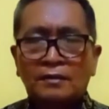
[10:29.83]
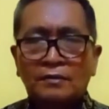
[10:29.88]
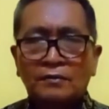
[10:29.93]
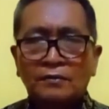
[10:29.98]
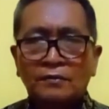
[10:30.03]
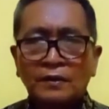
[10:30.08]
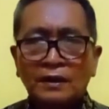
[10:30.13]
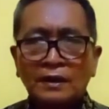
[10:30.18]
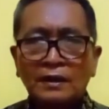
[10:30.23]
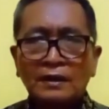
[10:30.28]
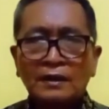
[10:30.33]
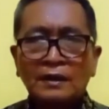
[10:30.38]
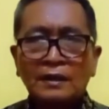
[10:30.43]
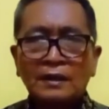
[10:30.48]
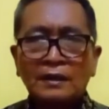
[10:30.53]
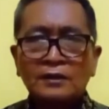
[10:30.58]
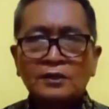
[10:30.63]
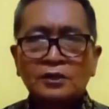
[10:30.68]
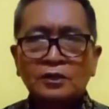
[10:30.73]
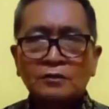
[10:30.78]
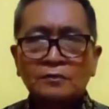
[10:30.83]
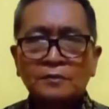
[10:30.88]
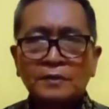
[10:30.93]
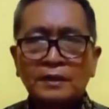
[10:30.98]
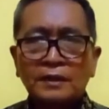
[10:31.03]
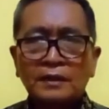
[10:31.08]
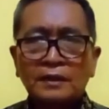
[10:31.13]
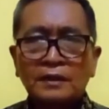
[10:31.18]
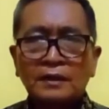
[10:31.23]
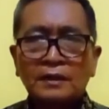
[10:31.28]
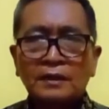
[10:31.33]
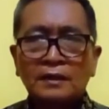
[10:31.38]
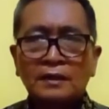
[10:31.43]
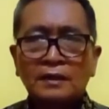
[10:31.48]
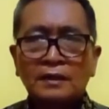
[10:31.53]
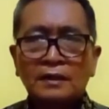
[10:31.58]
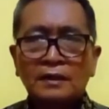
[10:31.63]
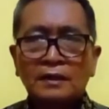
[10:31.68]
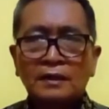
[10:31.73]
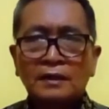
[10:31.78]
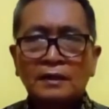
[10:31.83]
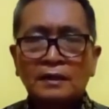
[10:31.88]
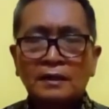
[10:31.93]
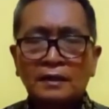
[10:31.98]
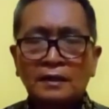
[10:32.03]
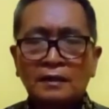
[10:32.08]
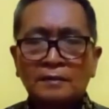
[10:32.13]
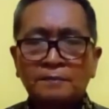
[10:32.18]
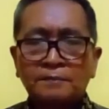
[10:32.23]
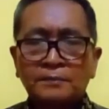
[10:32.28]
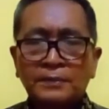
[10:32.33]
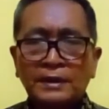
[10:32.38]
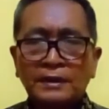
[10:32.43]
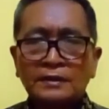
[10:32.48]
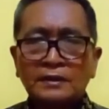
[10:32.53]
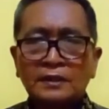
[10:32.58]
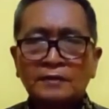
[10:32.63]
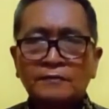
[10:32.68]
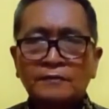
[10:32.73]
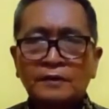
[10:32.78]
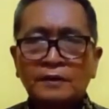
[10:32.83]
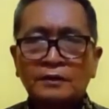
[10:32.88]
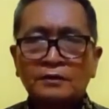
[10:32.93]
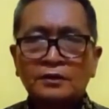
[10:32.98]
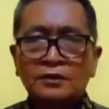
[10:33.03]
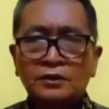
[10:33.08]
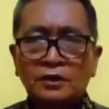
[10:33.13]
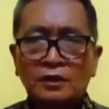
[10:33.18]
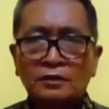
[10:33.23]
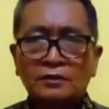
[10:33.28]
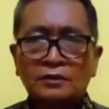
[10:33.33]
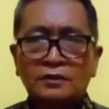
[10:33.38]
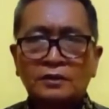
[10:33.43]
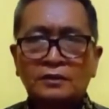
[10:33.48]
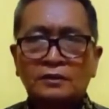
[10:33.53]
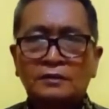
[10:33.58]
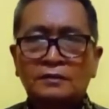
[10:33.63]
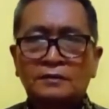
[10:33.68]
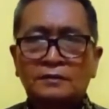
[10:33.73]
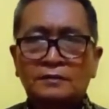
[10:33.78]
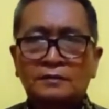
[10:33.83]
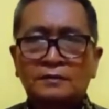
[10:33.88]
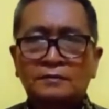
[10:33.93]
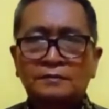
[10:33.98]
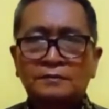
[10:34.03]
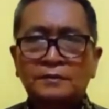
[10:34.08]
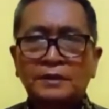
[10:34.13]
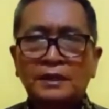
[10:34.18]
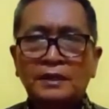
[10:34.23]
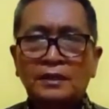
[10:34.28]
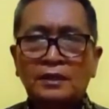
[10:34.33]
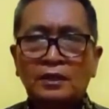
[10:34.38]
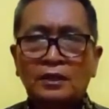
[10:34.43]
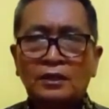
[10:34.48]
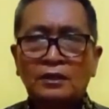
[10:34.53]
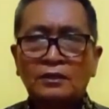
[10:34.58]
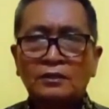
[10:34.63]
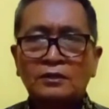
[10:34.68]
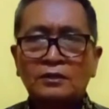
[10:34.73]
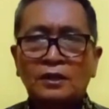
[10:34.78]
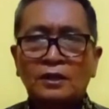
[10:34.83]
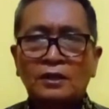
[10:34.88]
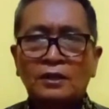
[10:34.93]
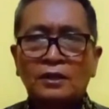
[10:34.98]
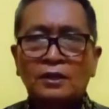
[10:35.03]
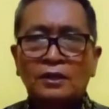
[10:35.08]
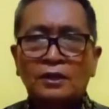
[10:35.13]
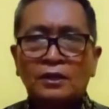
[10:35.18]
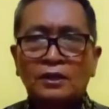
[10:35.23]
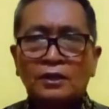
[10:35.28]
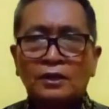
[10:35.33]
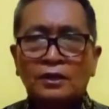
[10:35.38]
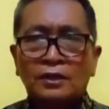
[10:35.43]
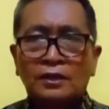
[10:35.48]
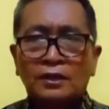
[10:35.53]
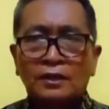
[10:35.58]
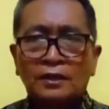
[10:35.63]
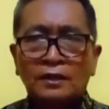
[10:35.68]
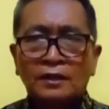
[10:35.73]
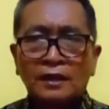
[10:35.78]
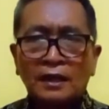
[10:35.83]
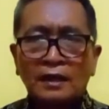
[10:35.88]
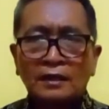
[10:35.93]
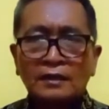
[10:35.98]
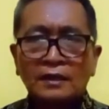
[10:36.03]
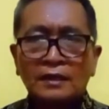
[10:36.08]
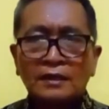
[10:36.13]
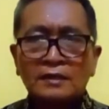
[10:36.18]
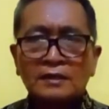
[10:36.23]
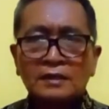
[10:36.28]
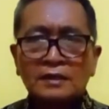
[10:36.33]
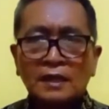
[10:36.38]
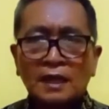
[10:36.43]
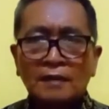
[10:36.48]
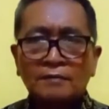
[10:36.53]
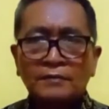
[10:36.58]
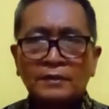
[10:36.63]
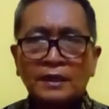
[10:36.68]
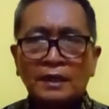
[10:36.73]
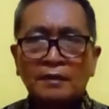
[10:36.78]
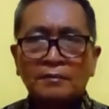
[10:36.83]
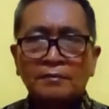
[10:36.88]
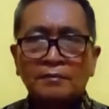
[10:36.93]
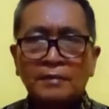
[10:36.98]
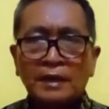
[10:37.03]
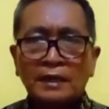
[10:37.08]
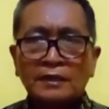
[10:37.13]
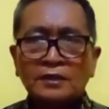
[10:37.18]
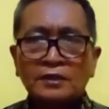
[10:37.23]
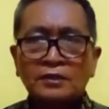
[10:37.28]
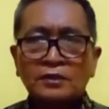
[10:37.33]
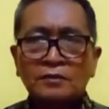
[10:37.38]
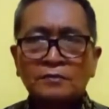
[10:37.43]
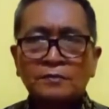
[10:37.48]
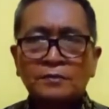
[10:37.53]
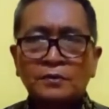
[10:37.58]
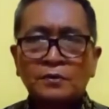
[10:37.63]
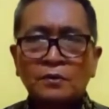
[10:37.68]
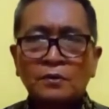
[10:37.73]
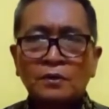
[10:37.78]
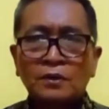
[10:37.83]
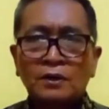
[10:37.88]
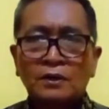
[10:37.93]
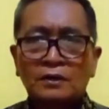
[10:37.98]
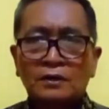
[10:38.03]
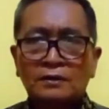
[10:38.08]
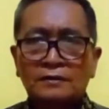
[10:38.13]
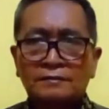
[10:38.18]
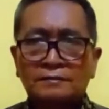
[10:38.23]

Why it should be in passive construction? Because there is something makes you bored.